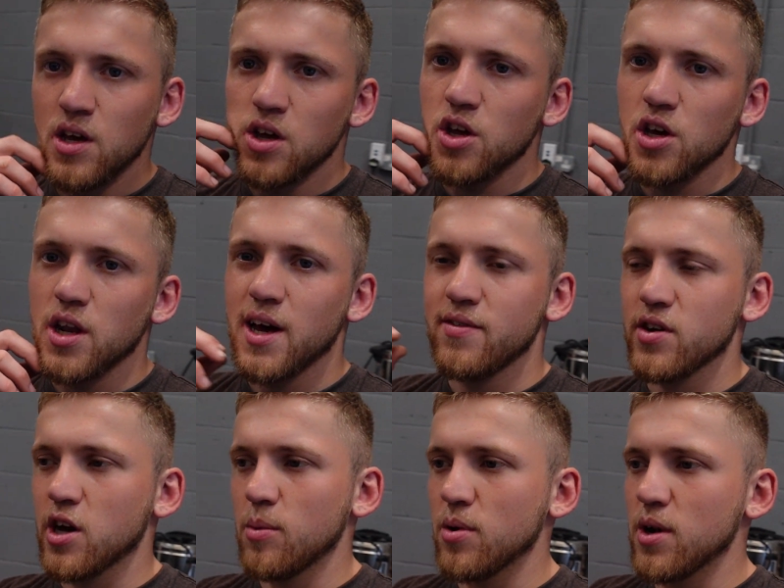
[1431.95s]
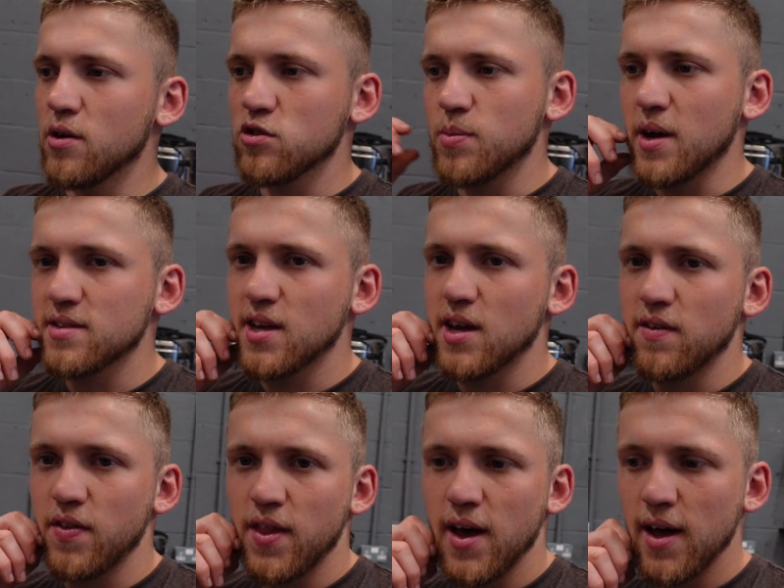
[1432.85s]
You're going to have a couple little specks here
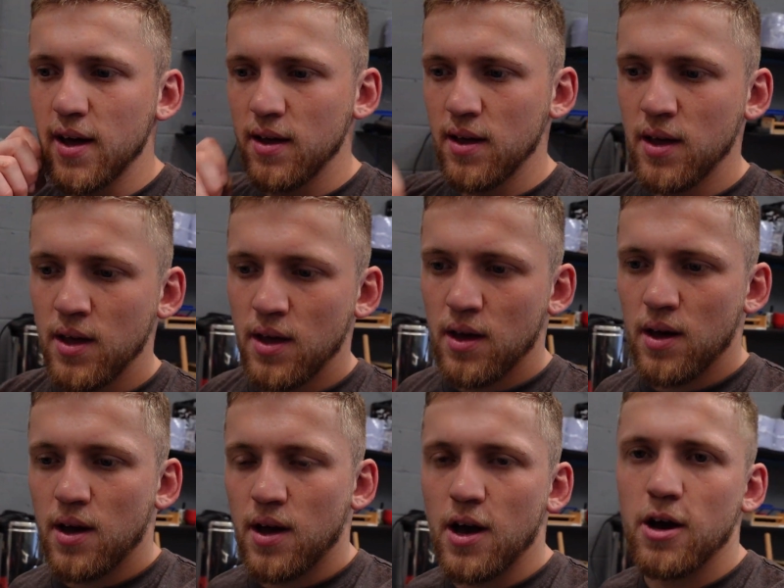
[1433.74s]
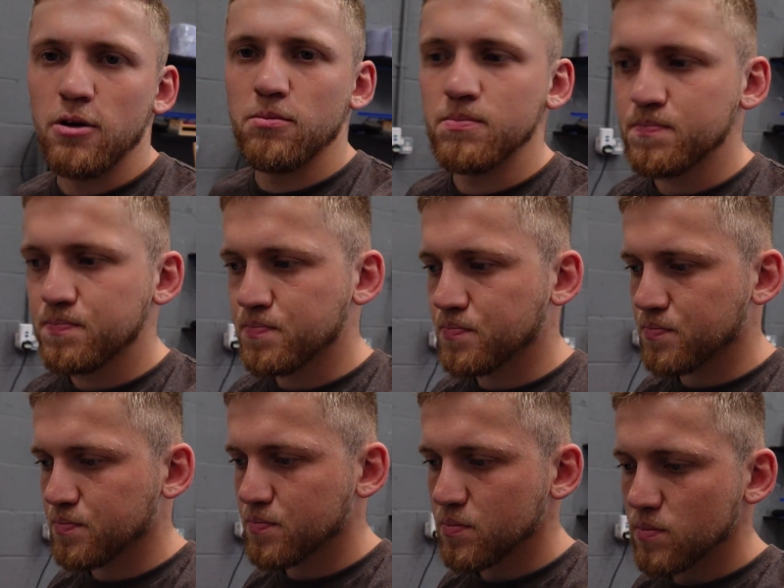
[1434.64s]
and there,
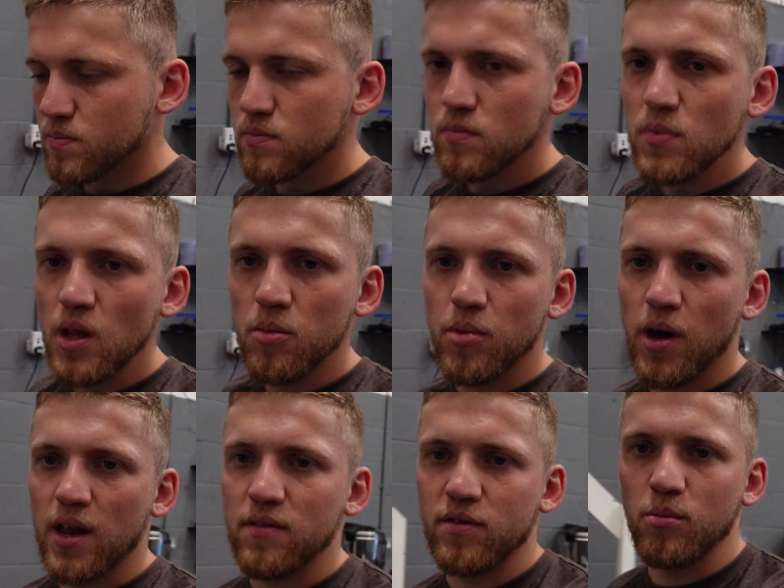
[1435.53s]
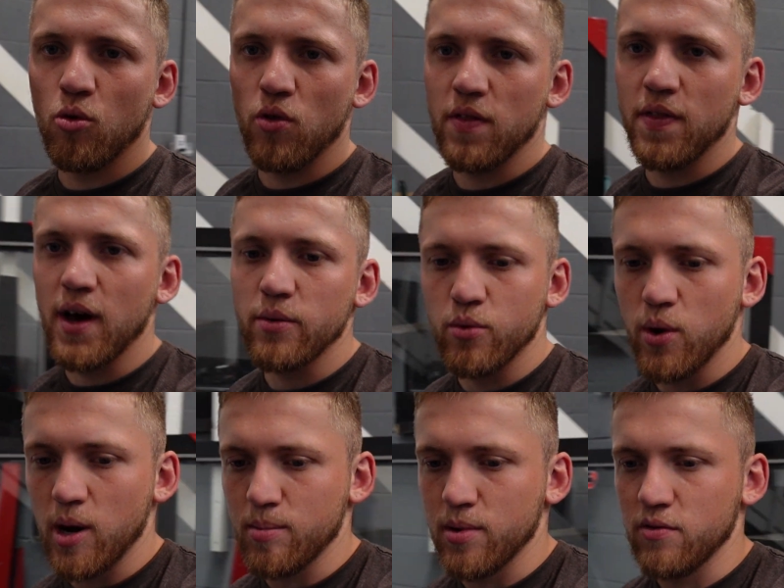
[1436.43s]
but anything more than that we'll
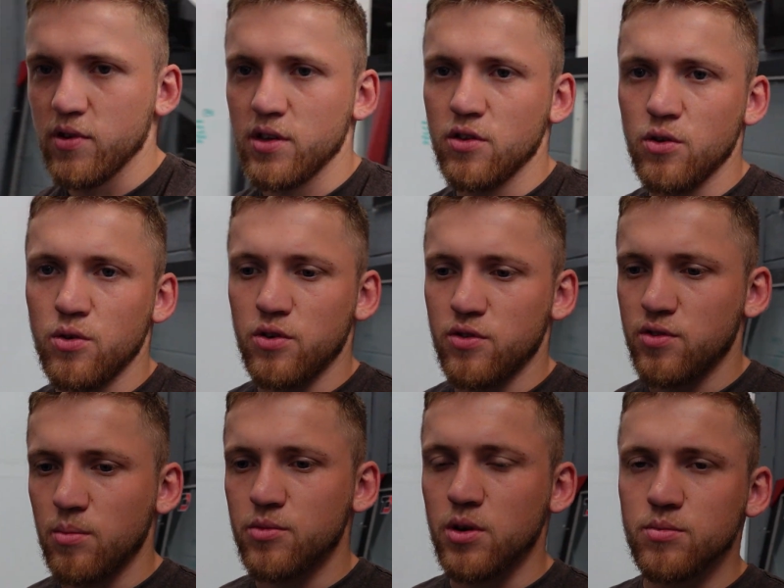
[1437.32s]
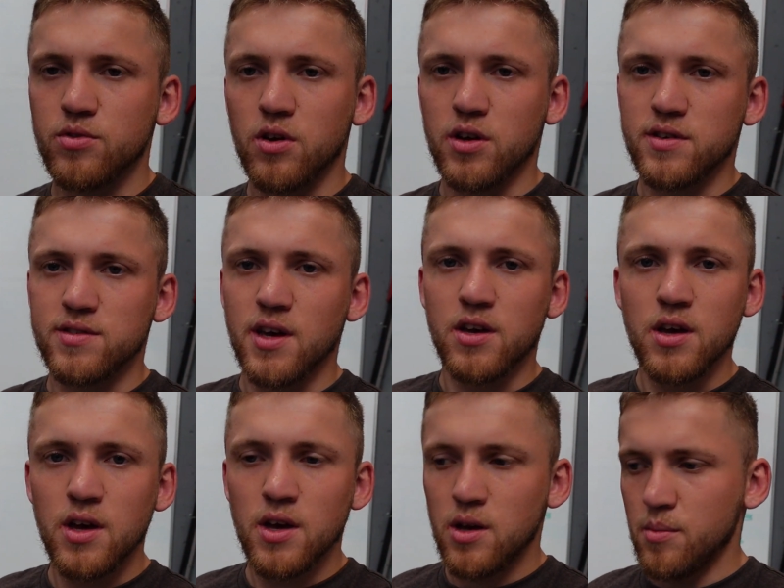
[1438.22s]
happily redo, because sometimes, like I say,
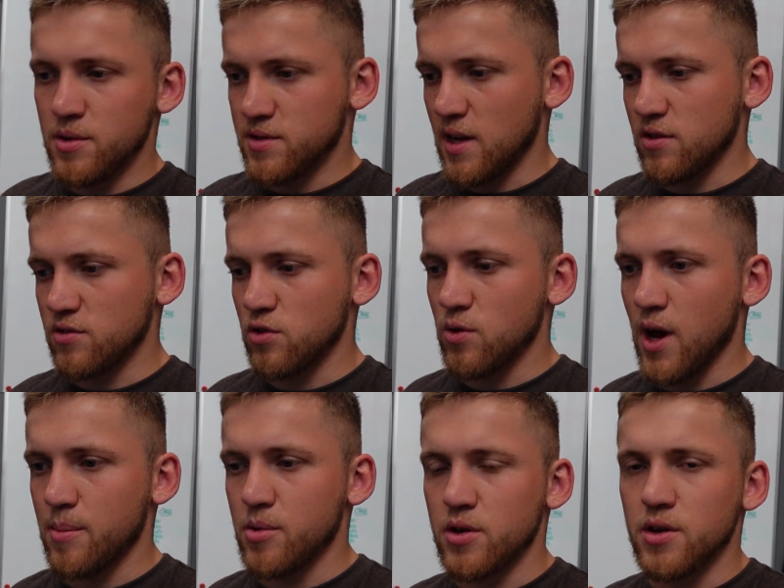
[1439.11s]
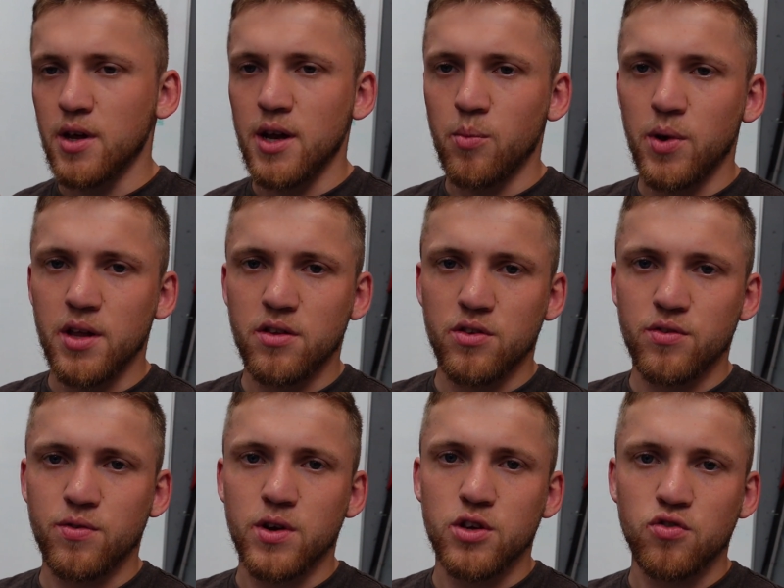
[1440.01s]
mistakes do happen, and when it does
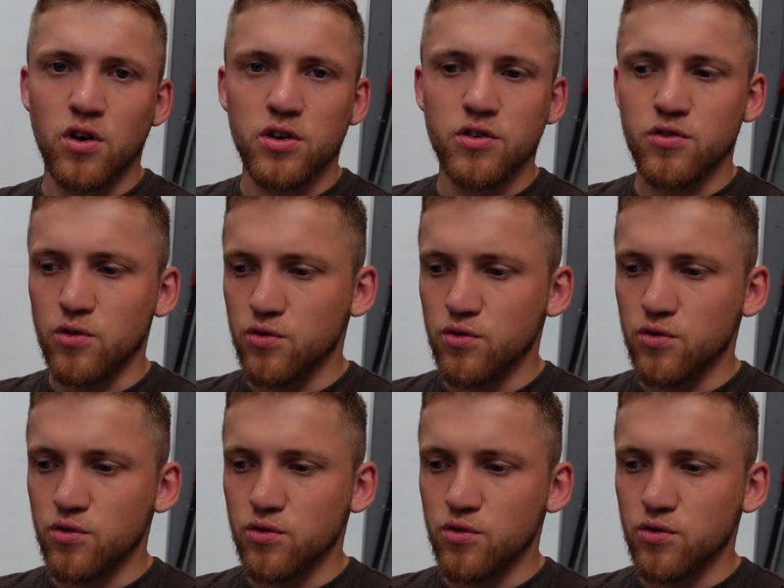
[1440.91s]
fully dry you do